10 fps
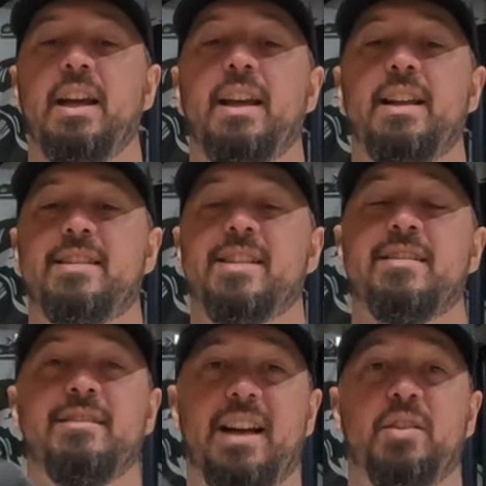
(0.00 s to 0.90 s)
It
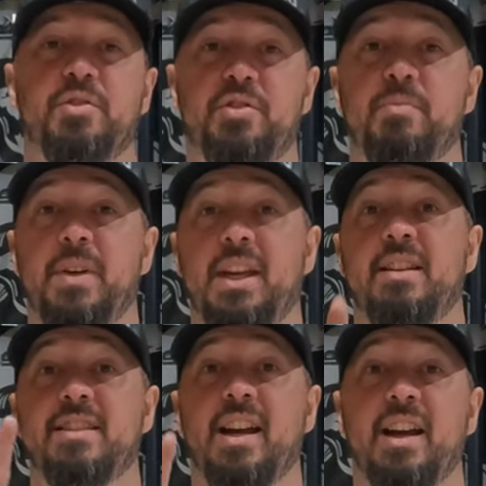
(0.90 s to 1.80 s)
allows me
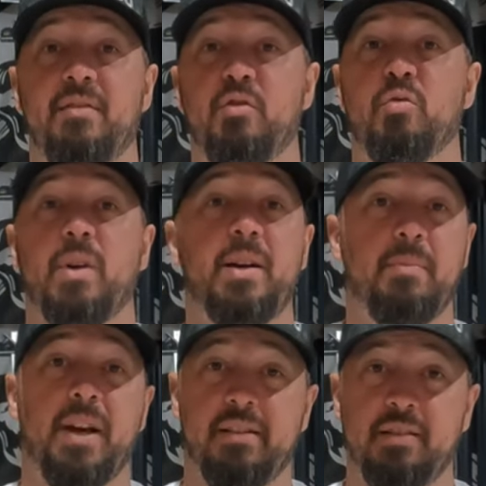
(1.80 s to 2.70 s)
to have great
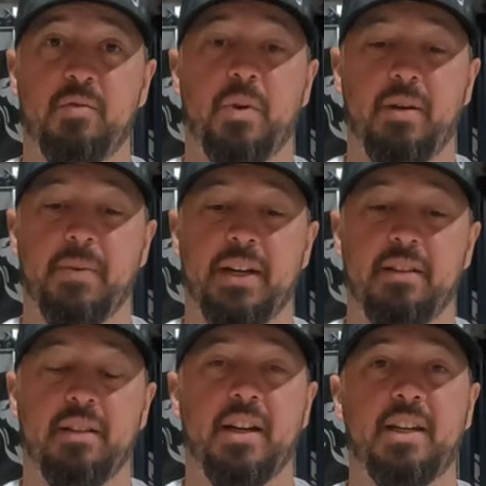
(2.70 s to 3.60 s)
balance while I'm out
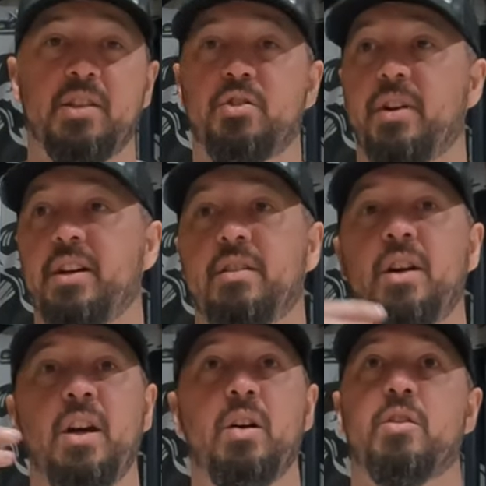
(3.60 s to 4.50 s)
on the hiking trail
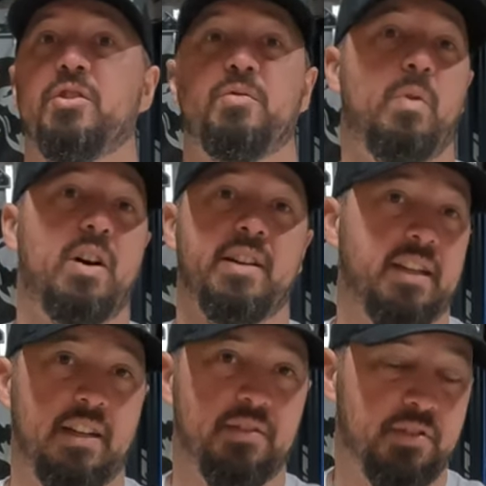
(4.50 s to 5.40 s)
or just walking
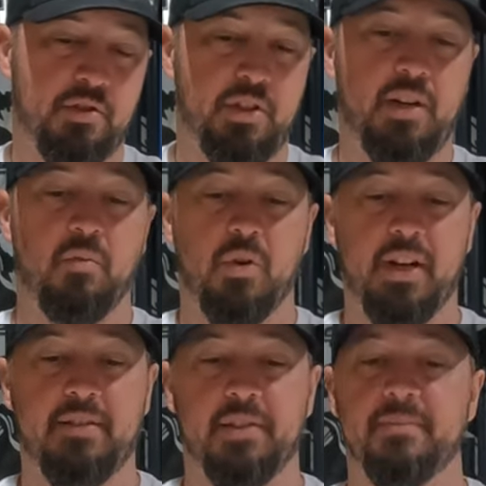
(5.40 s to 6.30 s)
down the street,
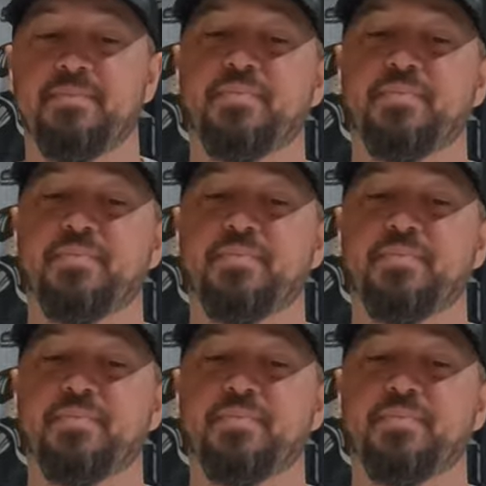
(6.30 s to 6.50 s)
whatever.